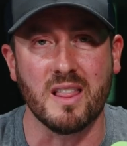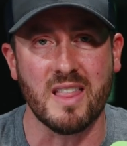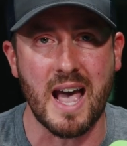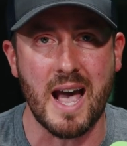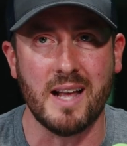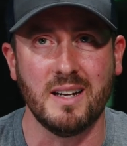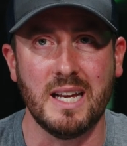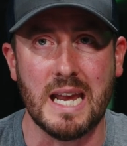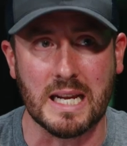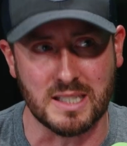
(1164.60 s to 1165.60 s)
that
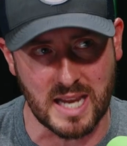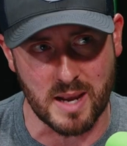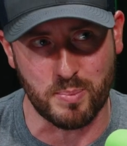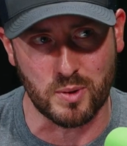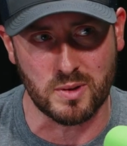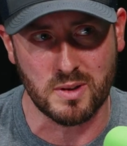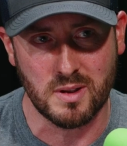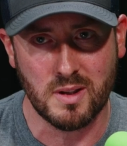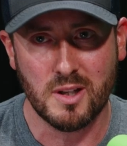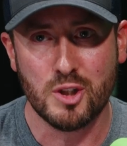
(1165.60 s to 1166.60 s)
example
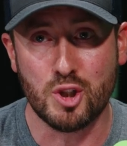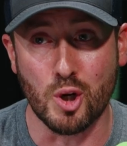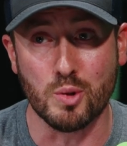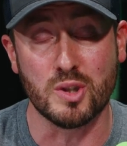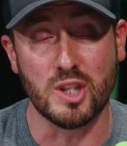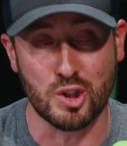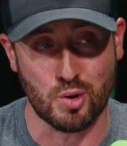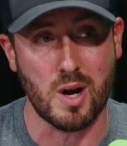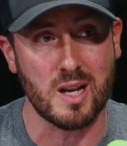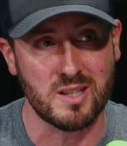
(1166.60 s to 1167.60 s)
shows the
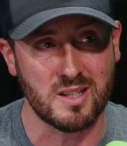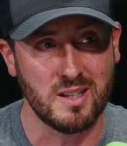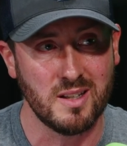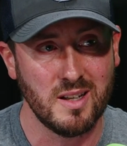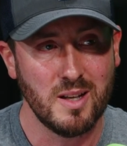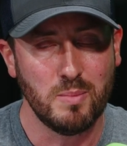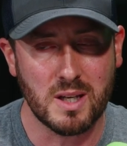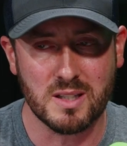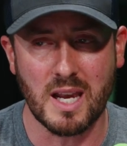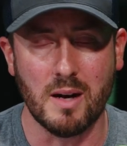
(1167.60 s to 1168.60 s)
trust,
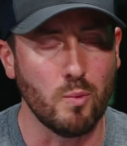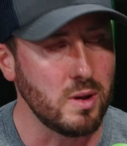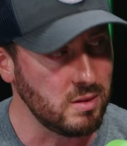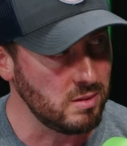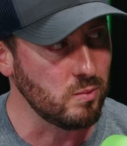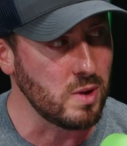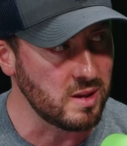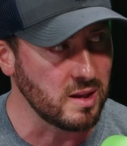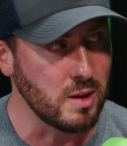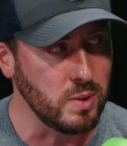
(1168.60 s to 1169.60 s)
because again, one
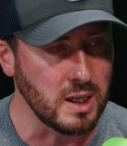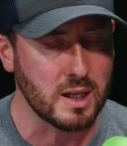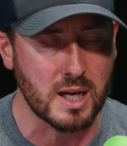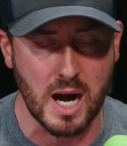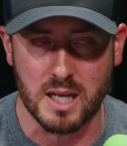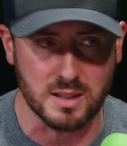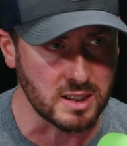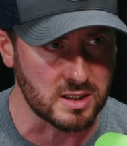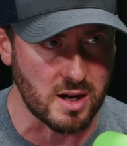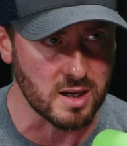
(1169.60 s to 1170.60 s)
thing that we constantly
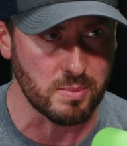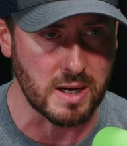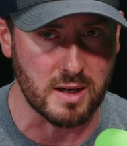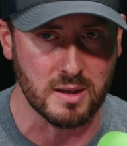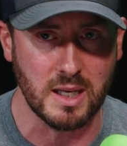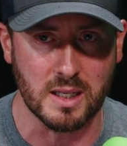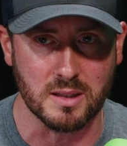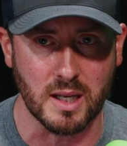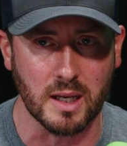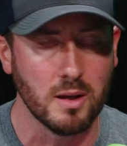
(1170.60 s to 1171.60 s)
talk about is
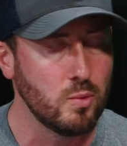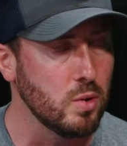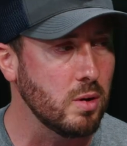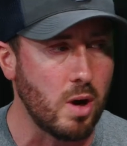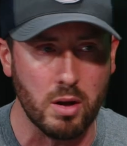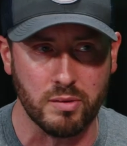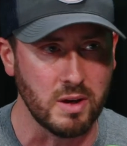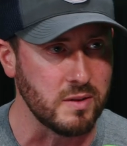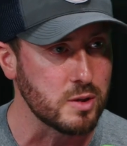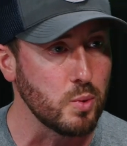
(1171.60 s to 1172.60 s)
like, we're all three
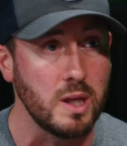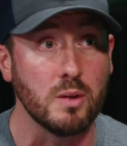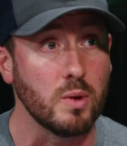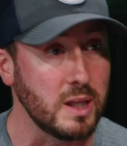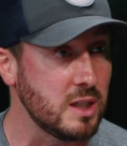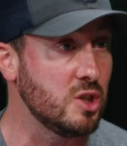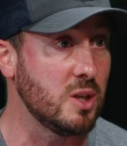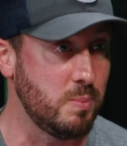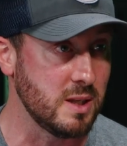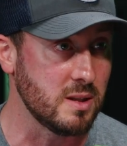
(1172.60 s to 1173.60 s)
of us, we're in the
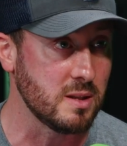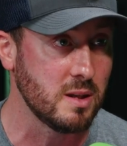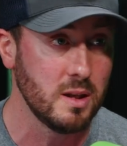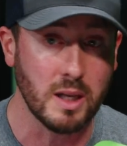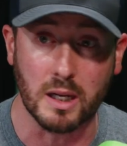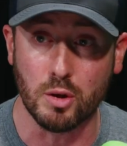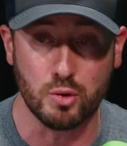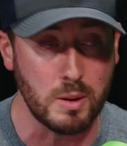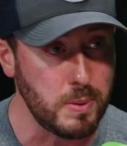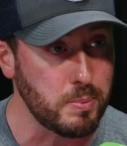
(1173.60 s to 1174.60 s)
relationship business. Like you
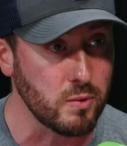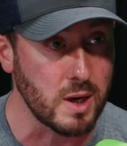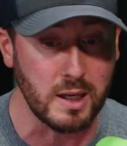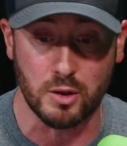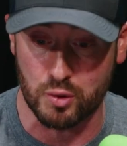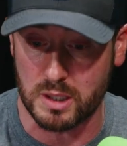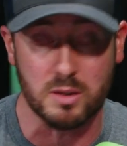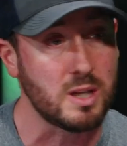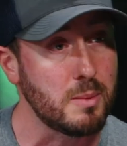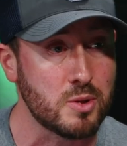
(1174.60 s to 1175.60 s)
treat people right, you treat your
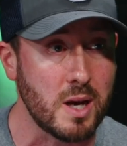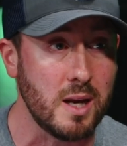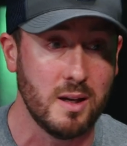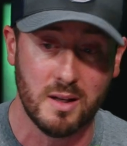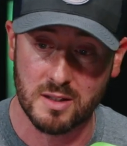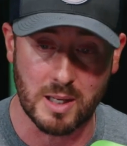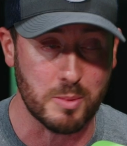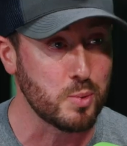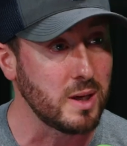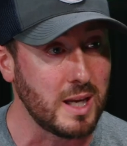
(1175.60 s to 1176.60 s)
subs right, subs
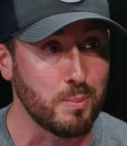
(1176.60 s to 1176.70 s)
want to keep